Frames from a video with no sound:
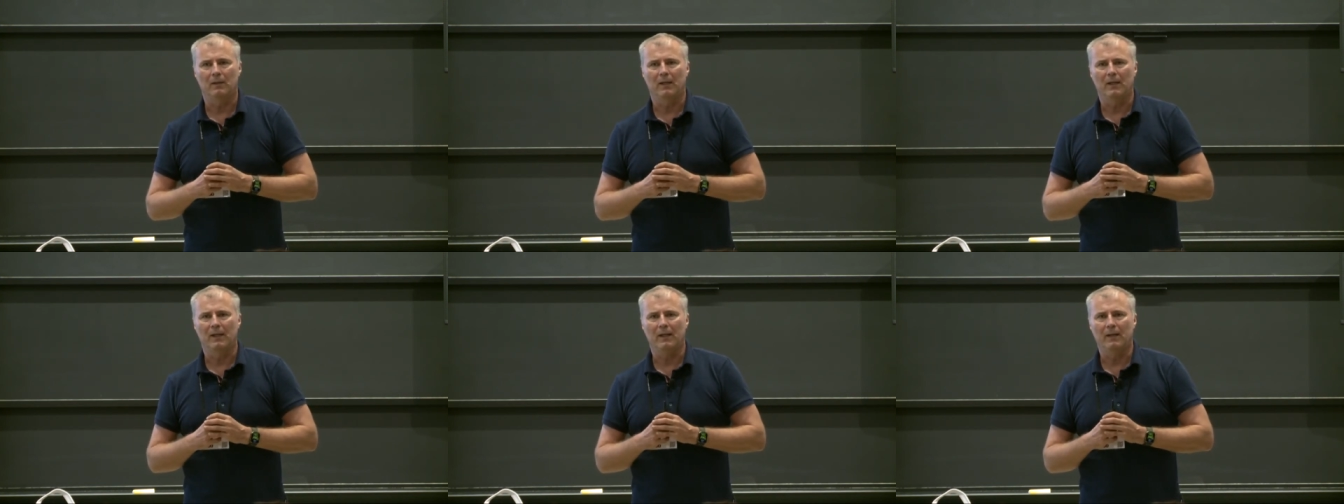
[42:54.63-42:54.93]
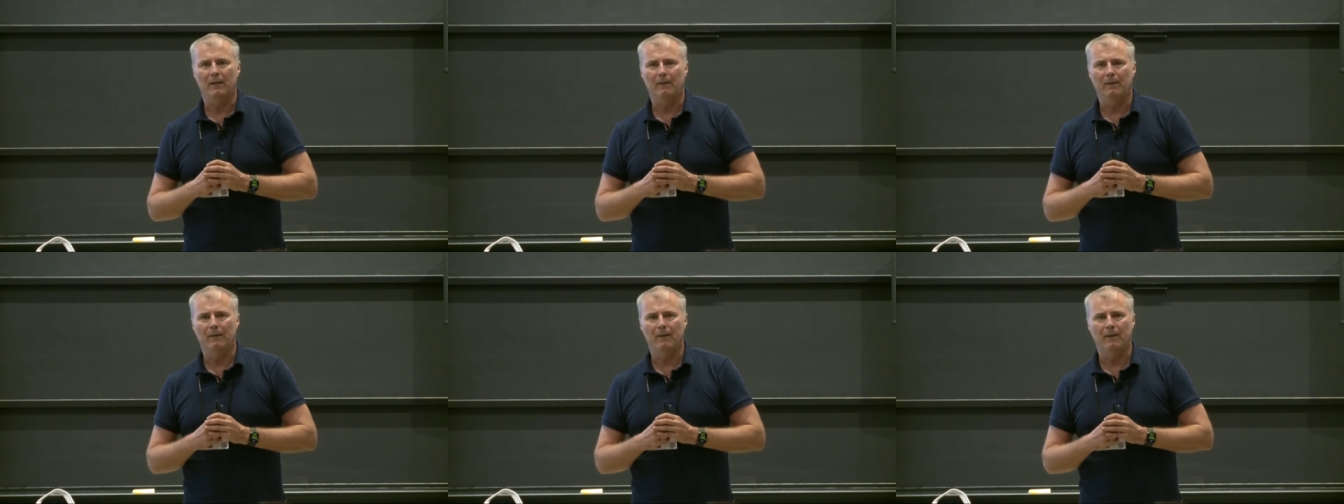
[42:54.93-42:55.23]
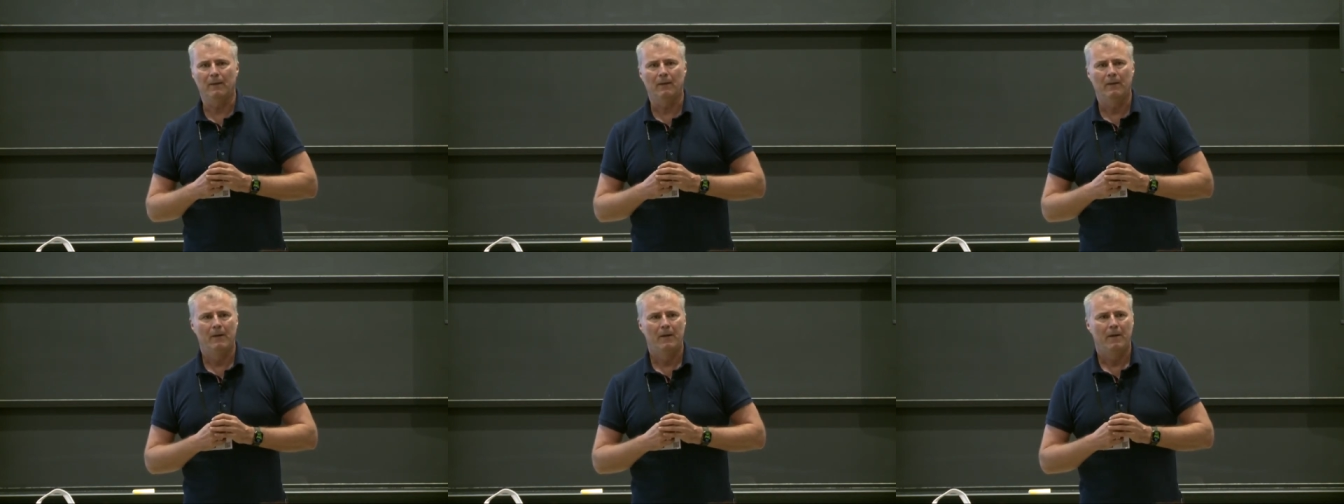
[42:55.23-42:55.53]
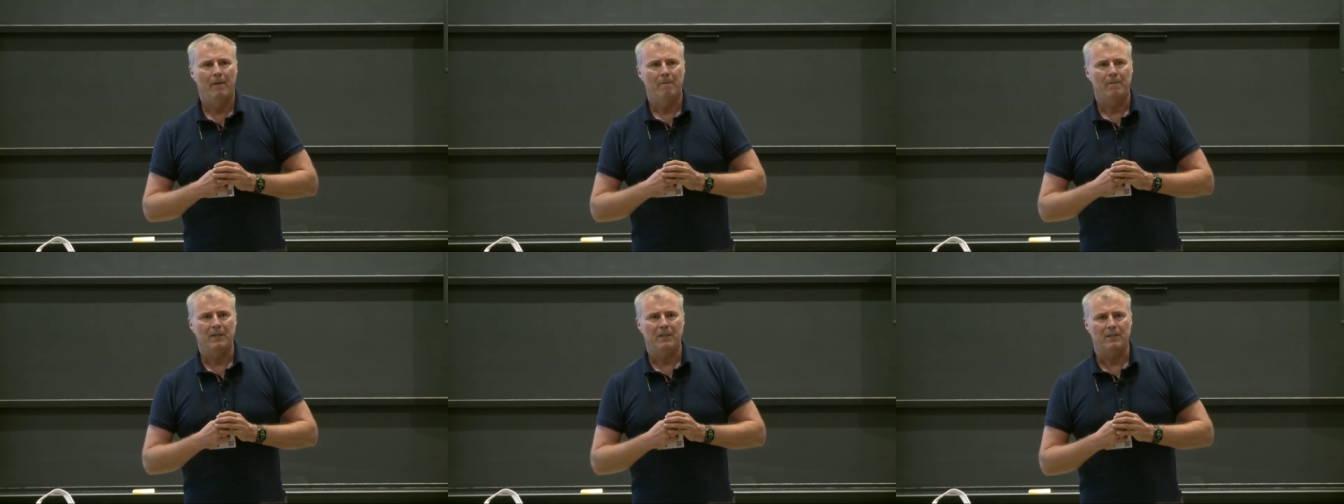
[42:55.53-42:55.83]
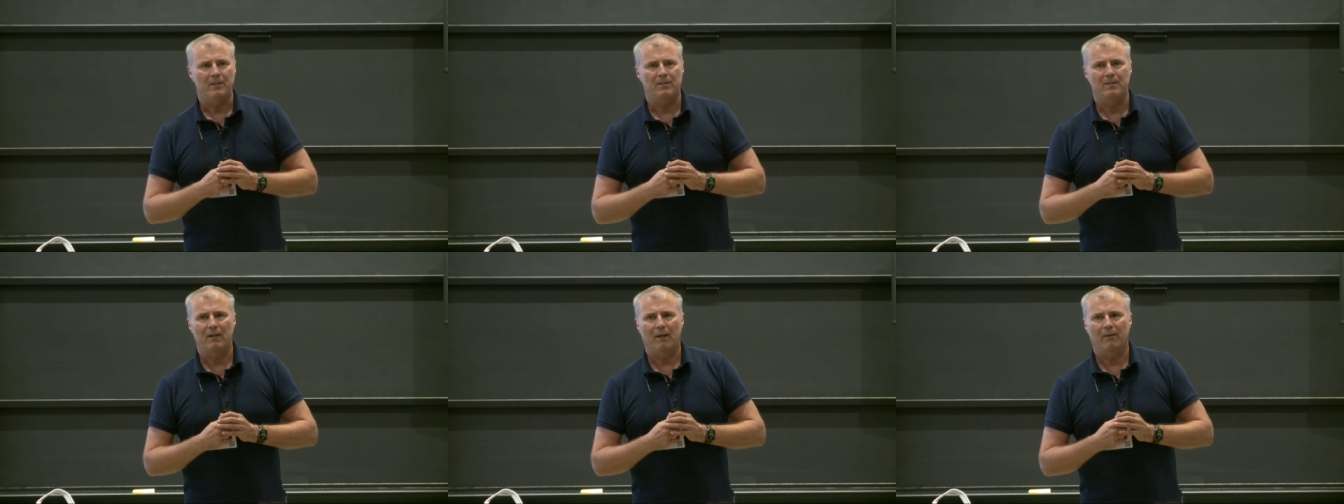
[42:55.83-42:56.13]
and
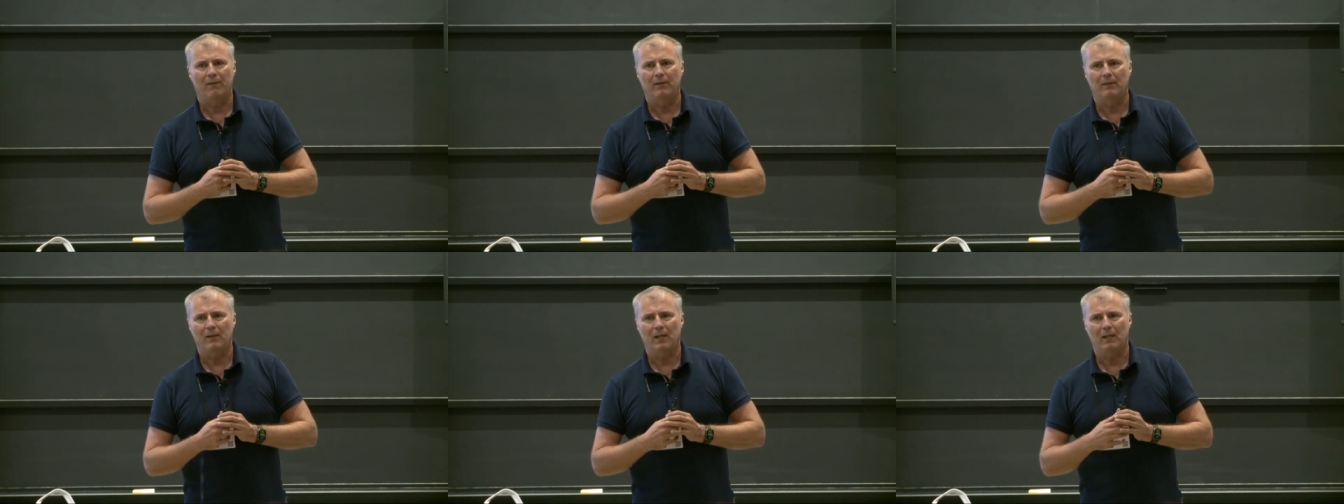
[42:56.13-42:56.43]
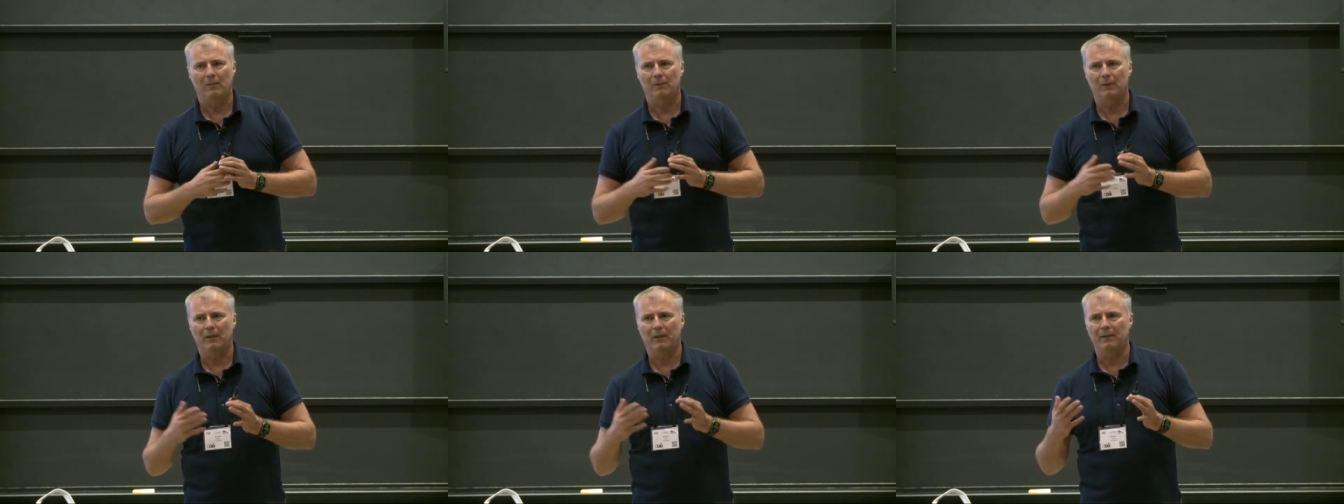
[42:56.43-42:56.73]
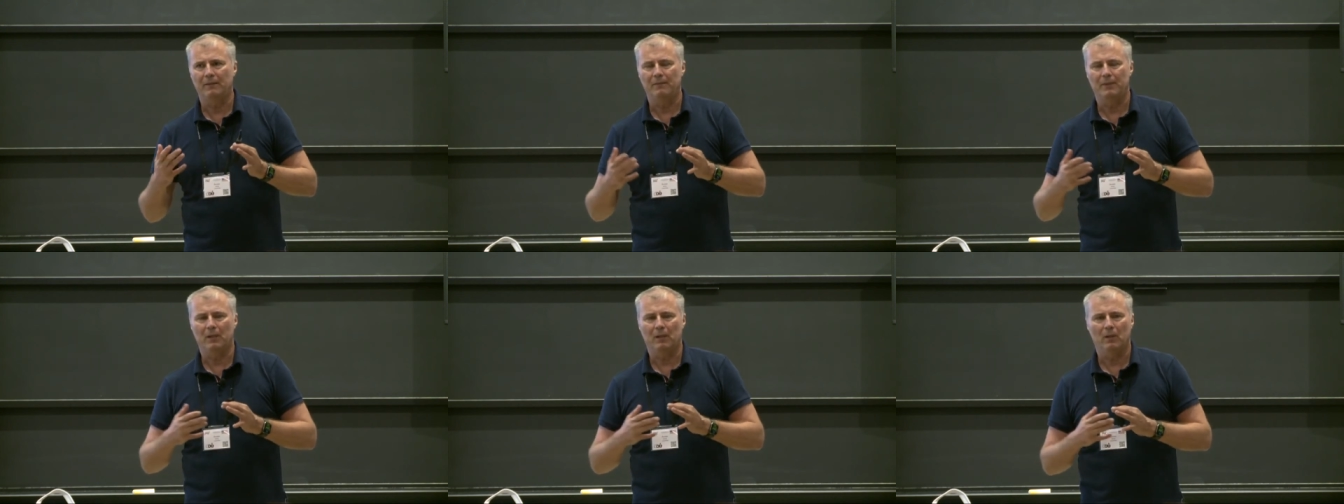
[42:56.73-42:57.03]
there's nothing that will,